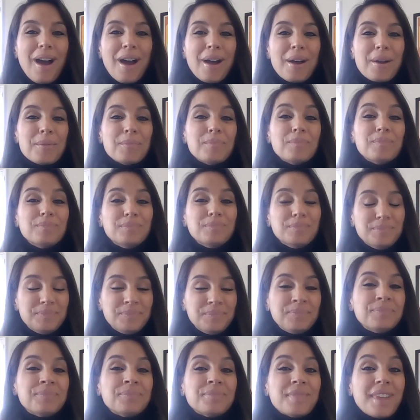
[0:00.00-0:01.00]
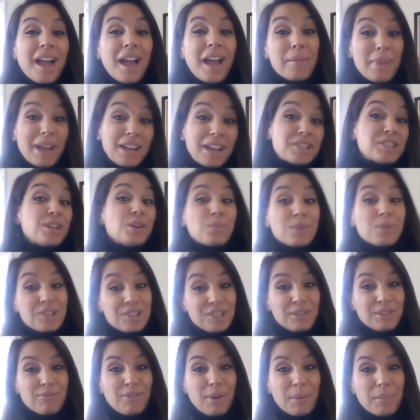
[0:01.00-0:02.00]
I'm actually
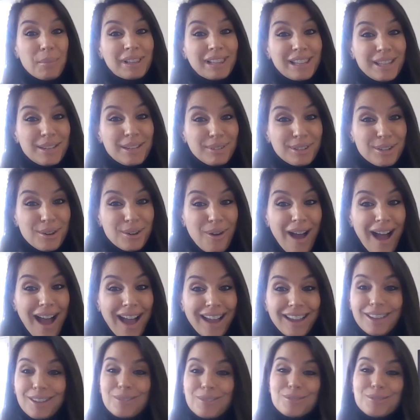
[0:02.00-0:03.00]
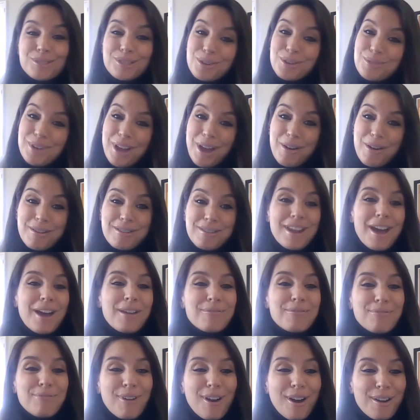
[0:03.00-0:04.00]
originally from Cleveland, Ohio, so
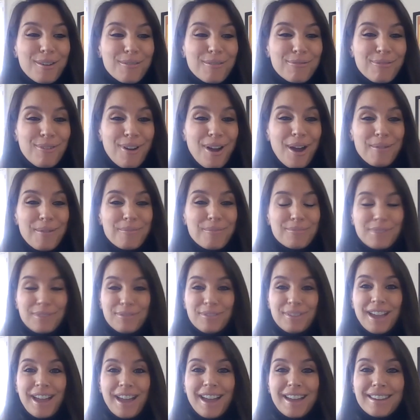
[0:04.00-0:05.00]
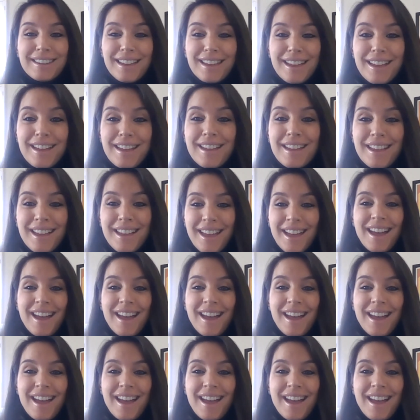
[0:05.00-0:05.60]
not far from Viviana,